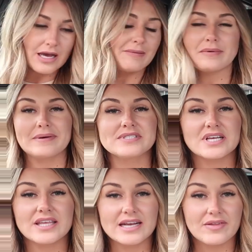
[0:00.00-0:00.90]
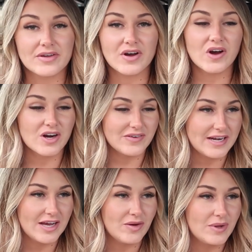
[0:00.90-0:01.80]
I'm about to clean out the car
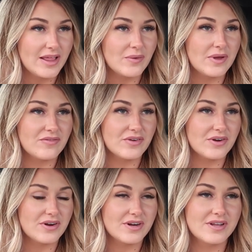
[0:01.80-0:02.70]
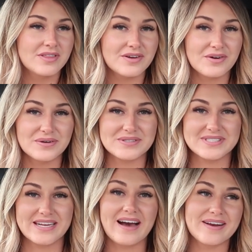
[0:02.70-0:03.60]
right now while I wait for the
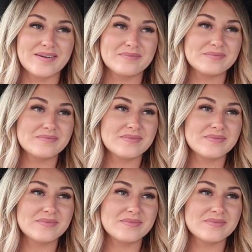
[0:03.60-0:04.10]
girls and Adam.